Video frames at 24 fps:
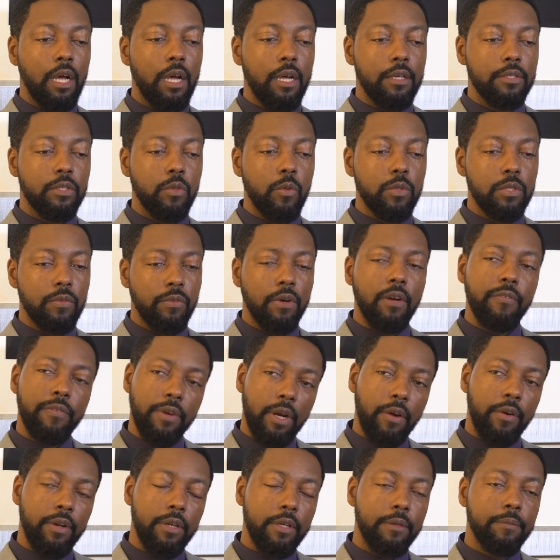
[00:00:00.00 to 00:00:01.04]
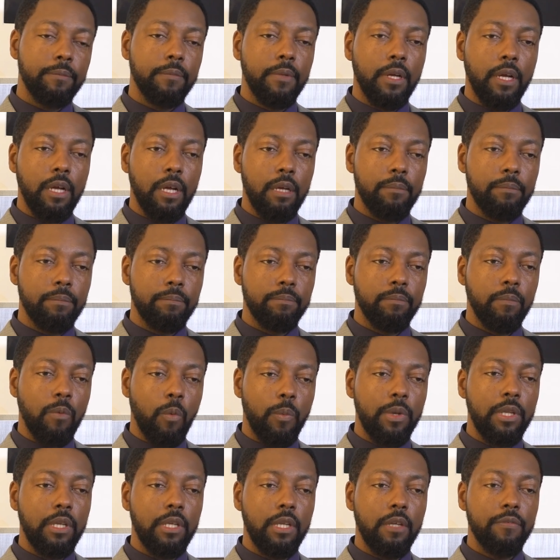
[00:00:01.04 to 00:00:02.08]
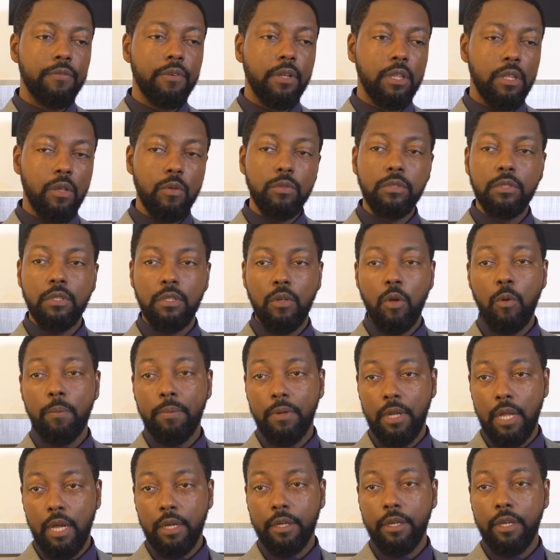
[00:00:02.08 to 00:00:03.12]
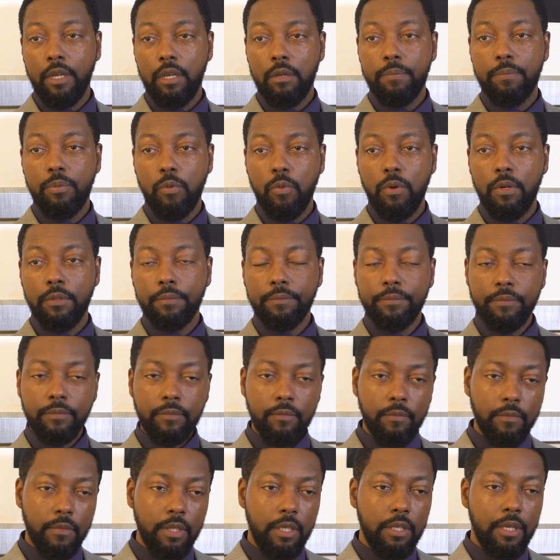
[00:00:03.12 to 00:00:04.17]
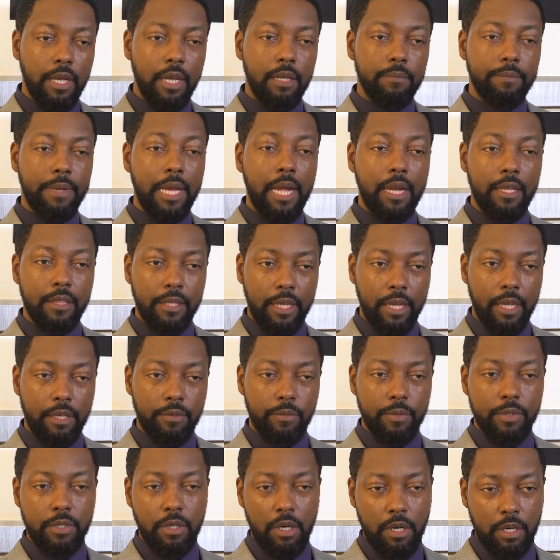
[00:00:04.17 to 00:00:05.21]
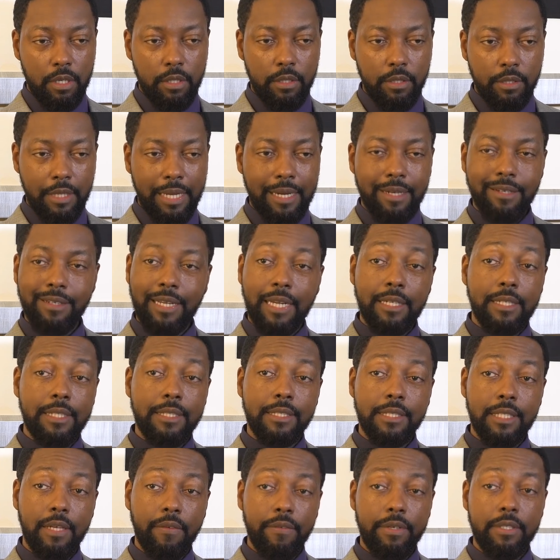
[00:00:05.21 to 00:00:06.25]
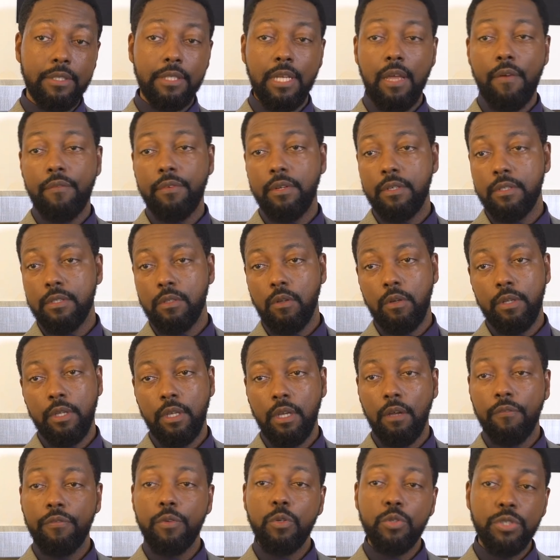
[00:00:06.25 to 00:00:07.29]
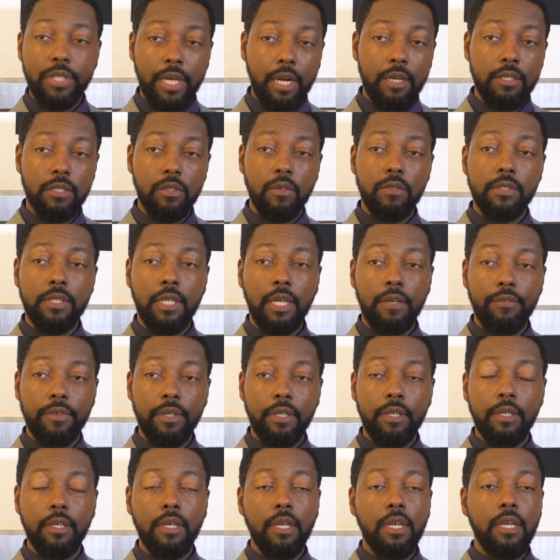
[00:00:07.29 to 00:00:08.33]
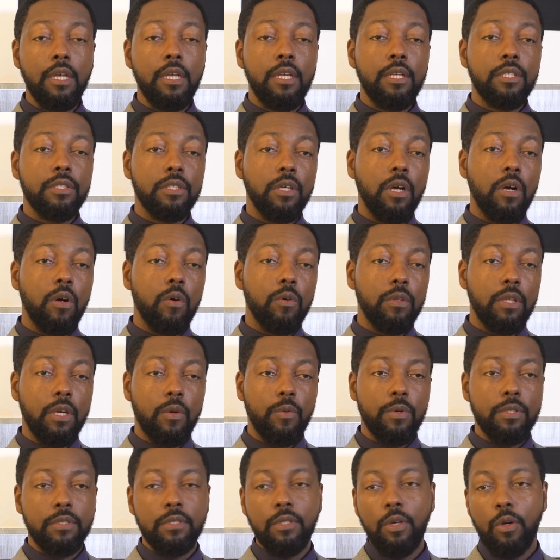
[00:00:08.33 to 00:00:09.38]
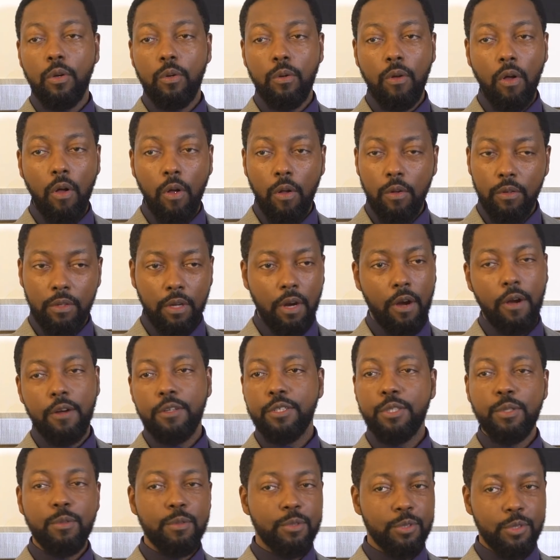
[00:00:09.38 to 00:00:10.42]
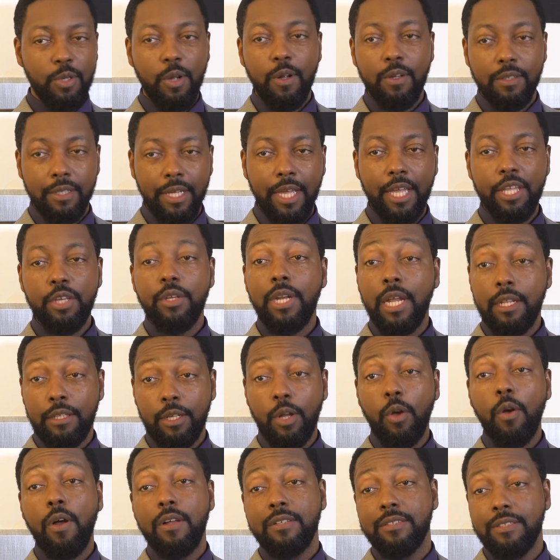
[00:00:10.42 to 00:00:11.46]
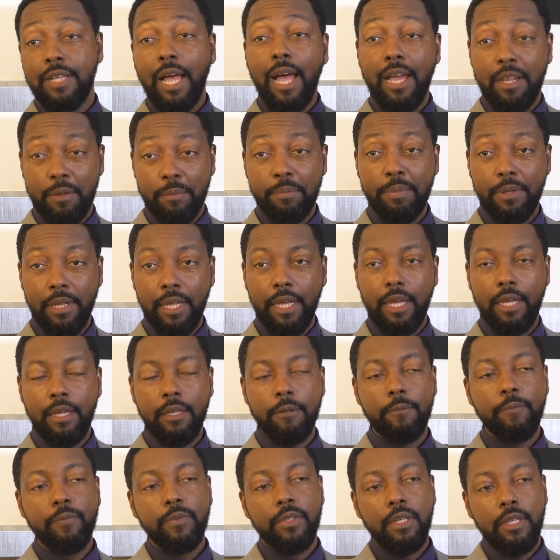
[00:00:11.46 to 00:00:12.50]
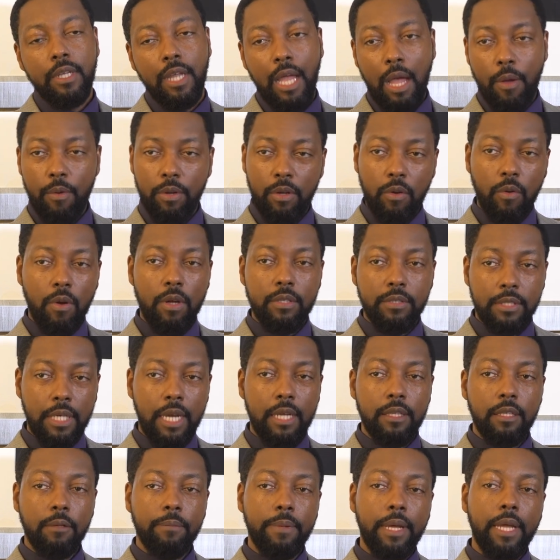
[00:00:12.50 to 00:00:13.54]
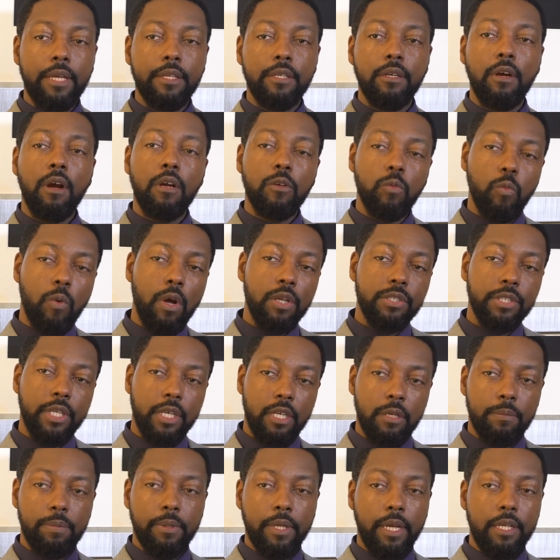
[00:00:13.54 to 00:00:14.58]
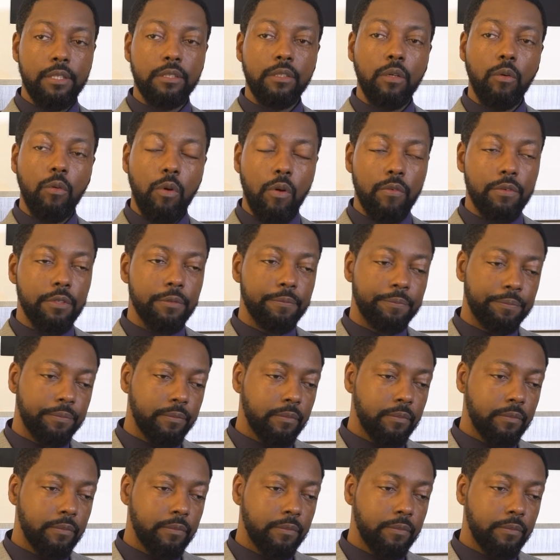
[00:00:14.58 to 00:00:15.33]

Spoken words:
So it was a rough area, but we lived close to the Opa-locka airport. And back then, we're talking like 1977, there's only a few channels on TV. So there was no all cartoons all day. You'd have to go outside and play. I would go outside in the backyard and watch airplanes go over.